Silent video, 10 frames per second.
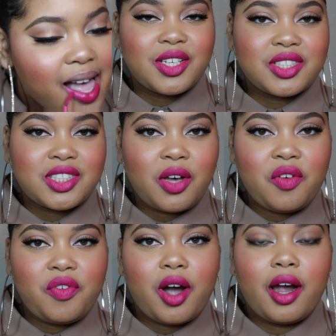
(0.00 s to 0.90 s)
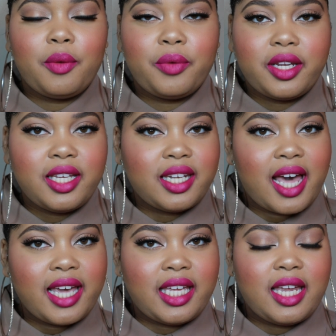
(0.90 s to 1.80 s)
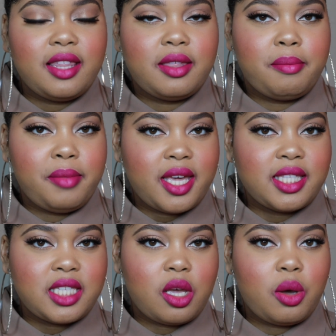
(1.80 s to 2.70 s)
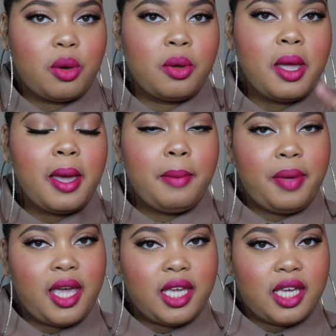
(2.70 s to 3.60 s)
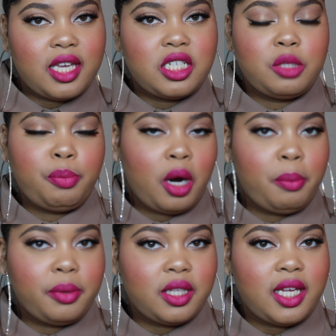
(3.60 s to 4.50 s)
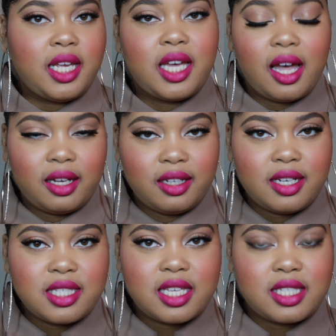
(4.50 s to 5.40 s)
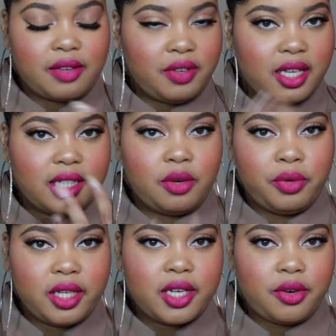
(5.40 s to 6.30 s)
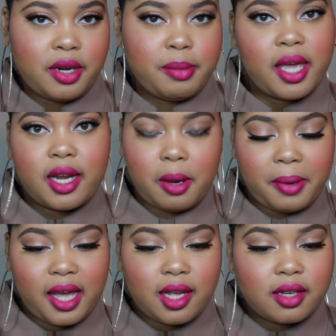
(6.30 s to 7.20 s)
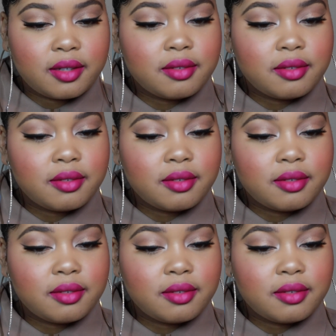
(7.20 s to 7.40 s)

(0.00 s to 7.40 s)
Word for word: so so far I'm really liking the mid-tone pinkish purpley colors because I feel like they're really creamy and opaque